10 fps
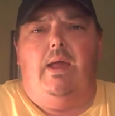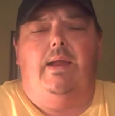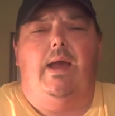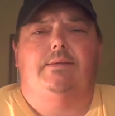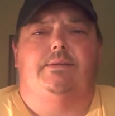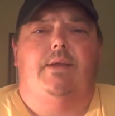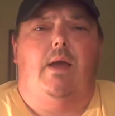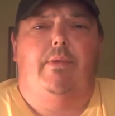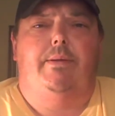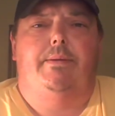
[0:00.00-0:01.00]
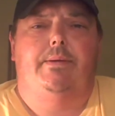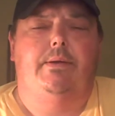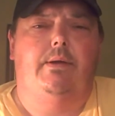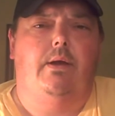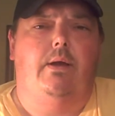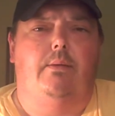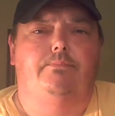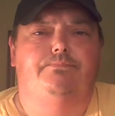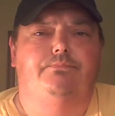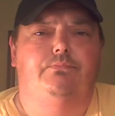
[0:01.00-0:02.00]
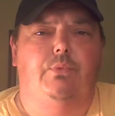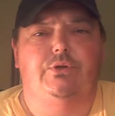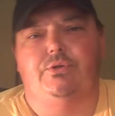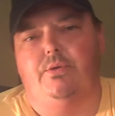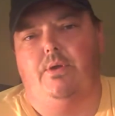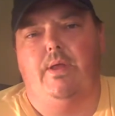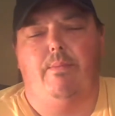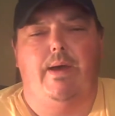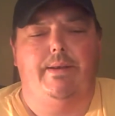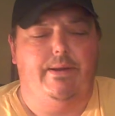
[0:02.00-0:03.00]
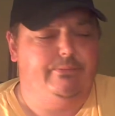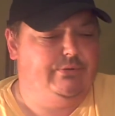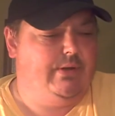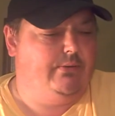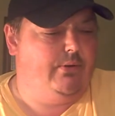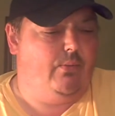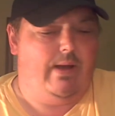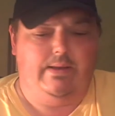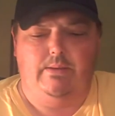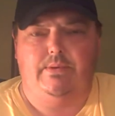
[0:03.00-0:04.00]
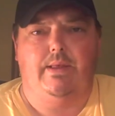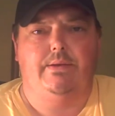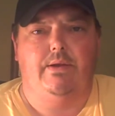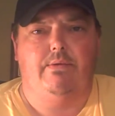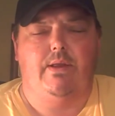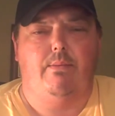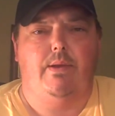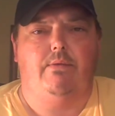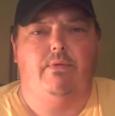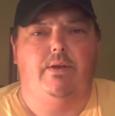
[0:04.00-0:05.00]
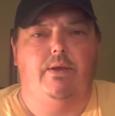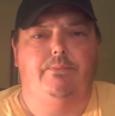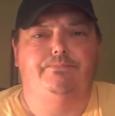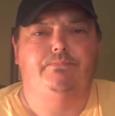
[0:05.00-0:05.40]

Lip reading: guys, it's Tommy, which you know that by now, so I don't know why I keep telling you every time I make a video.